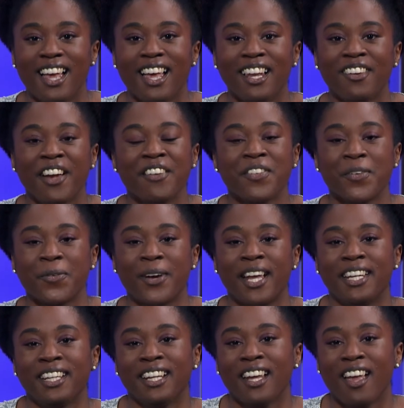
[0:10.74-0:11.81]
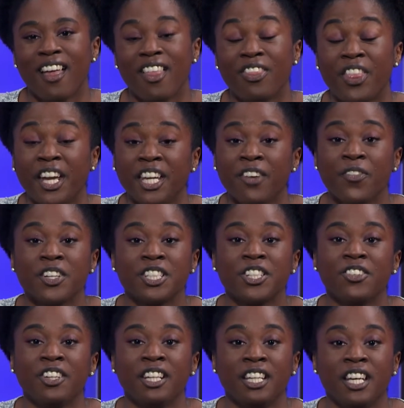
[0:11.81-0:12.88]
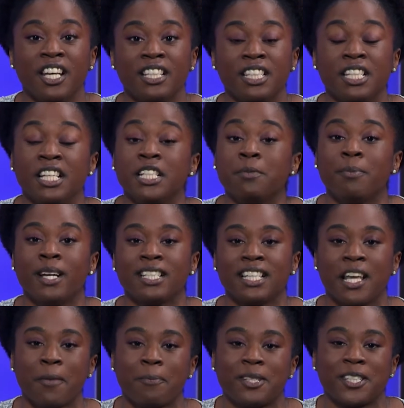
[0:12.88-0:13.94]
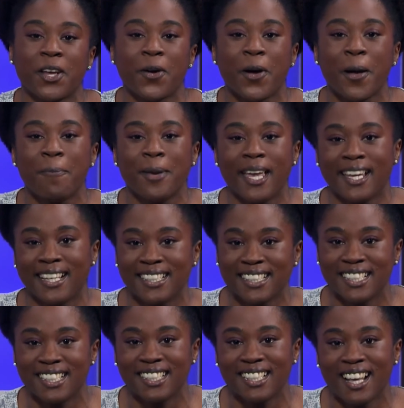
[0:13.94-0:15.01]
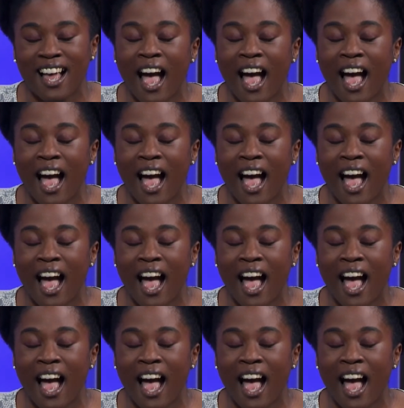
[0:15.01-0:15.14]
Hello everyone. Thank you for tuning in to this month's episode of Pegasus.